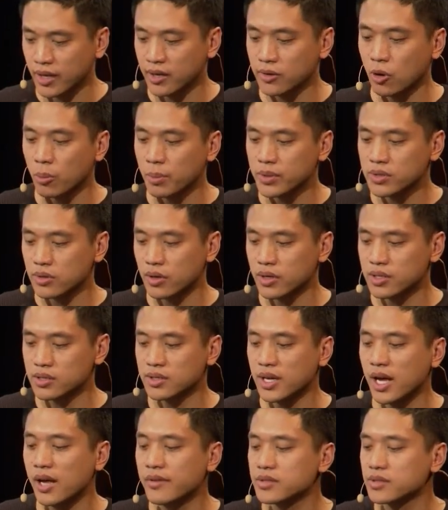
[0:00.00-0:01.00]
open source
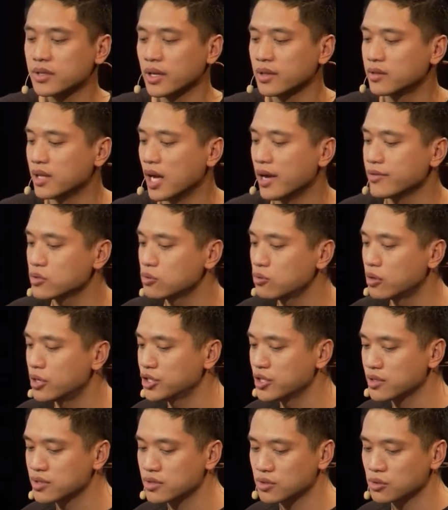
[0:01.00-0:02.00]
devs and devs who are
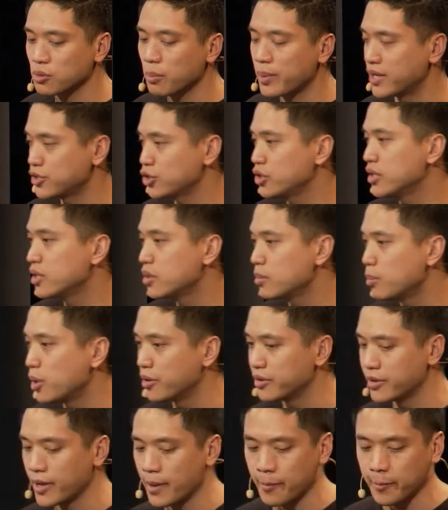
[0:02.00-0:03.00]
just so passionate
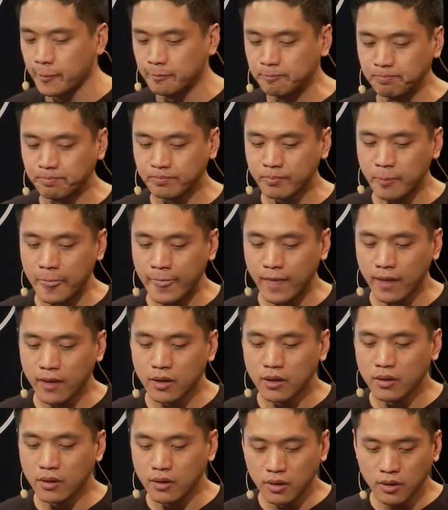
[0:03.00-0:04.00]
about them,
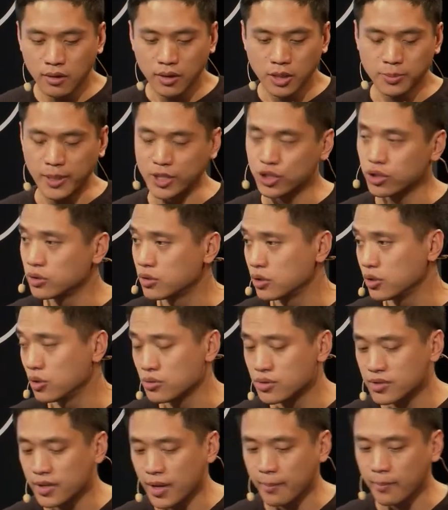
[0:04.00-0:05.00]
especially to
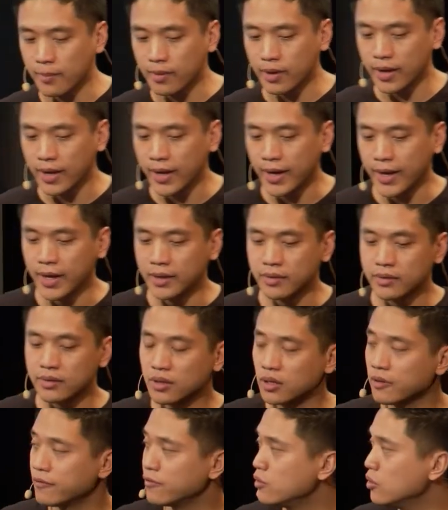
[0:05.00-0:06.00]
use them. And
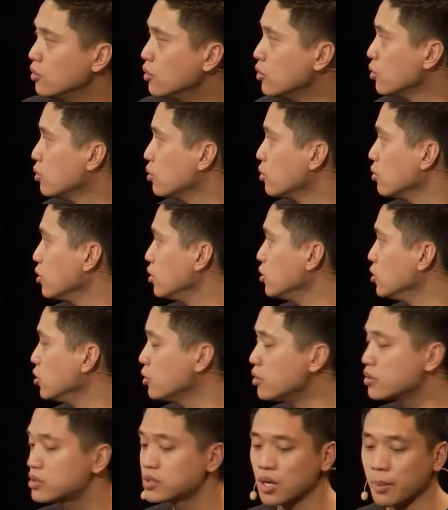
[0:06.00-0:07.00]
if you
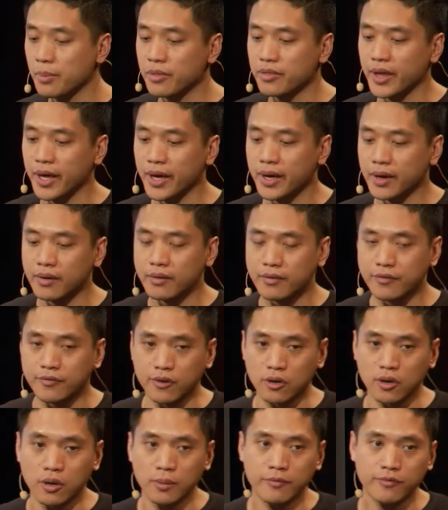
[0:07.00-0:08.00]
use something
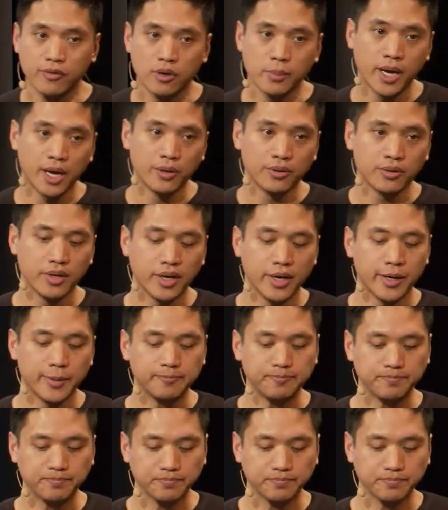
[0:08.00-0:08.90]
from out there,